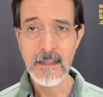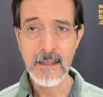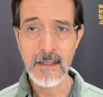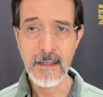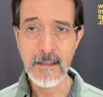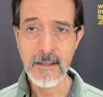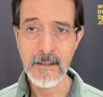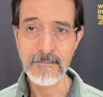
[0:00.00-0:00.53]

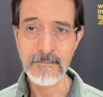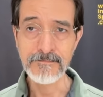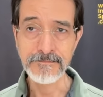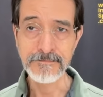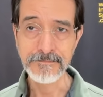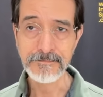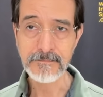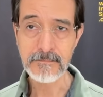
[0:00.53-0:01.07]
Um,
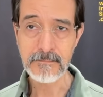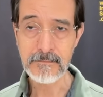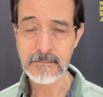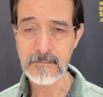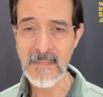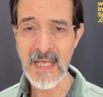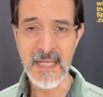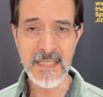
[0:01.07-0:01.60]

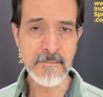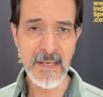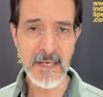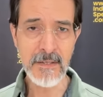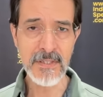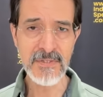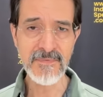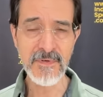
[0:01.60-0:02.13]
that's
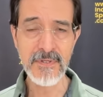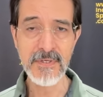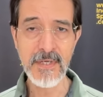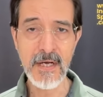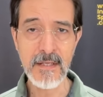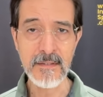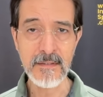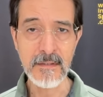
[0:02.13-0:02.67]
bearish for the
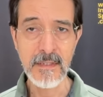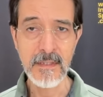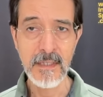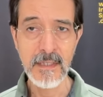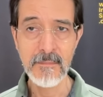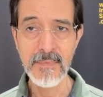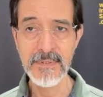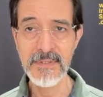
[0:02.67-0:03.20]
dollar.
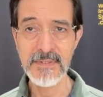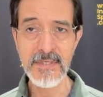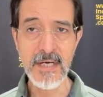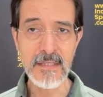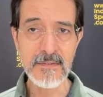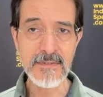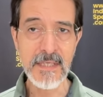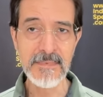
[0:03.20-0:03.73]
But the
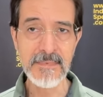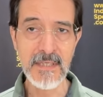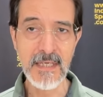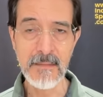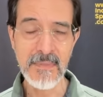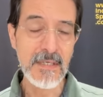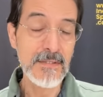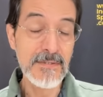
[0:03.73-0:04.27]
dollar's up today
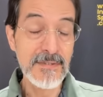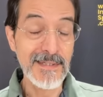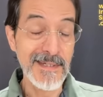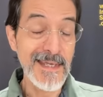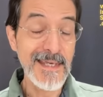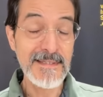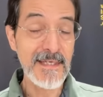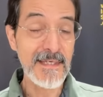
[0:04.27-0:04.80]
because
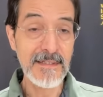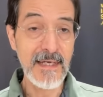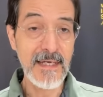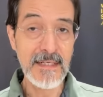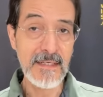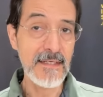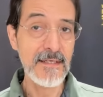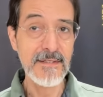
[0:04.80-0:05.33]
today's
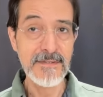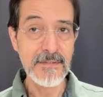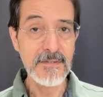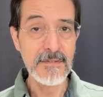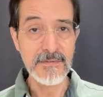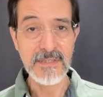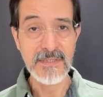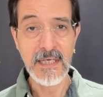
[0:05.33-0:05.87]
headline is,
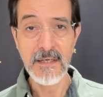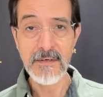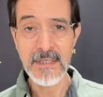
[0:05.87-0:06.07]
oh, scary